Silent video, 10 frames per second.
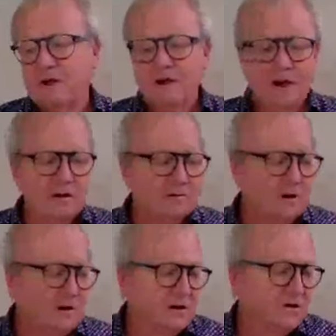work it
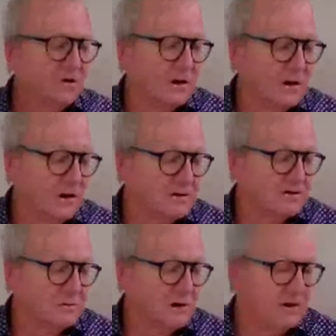out into a
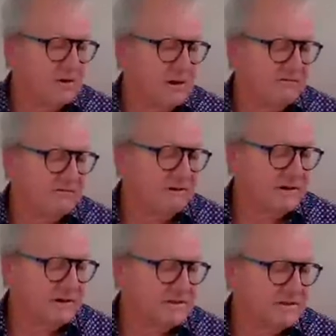glass where you have
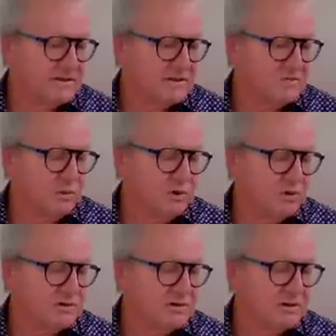6
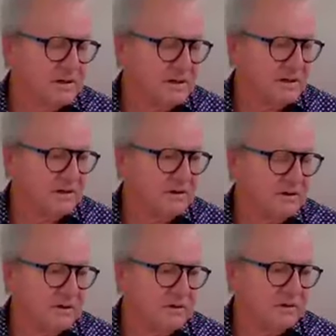pours,
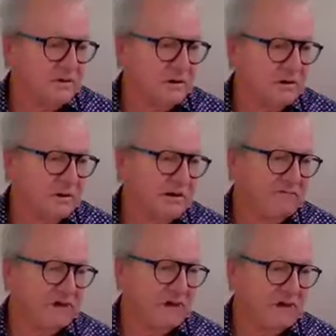you are
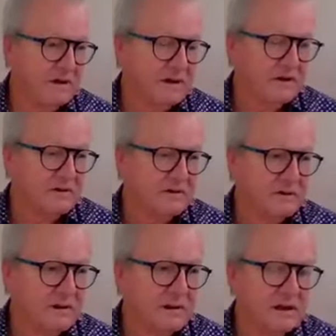having
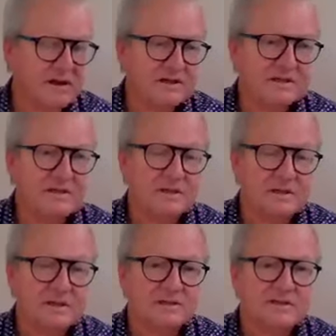at
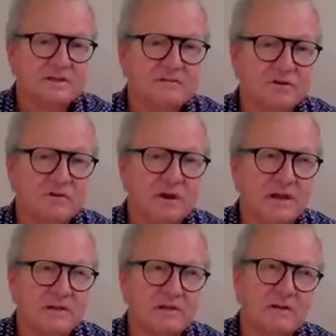least 7
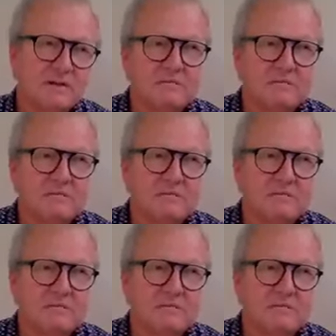to 8.